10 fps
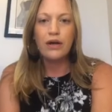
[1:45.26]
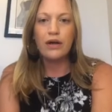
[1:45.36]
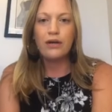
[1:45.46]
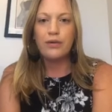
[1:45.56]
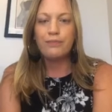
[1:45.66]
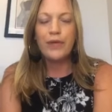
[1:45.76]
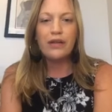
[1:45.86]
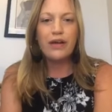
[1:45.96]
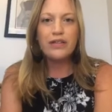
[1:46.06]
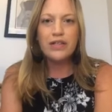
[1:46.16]
um, a
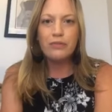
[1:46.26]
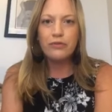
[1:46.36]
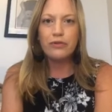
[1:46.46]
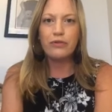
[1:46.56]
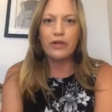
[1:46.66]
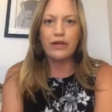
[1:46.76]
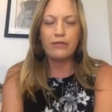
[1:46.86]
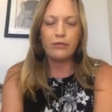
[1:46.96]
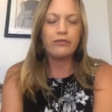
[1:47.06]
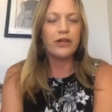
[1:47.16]
lot of time for re-
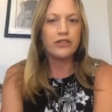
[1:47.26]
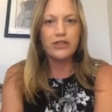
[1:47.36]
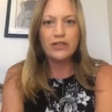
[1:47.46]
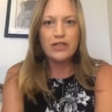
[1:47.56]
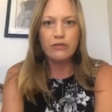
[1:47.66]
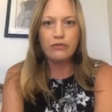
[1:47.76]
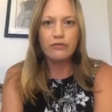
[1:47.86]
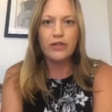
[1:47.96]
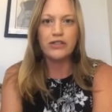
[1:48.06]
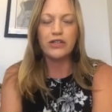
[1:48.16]
reflection, self
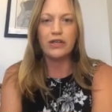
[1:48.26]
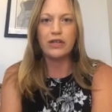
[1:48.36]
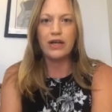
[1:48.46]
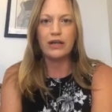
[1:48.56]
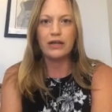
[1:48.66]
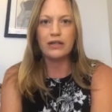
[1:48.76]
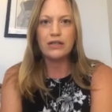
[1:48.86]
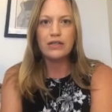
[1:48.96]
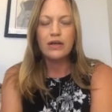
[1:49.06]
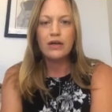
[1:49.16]
reflection, and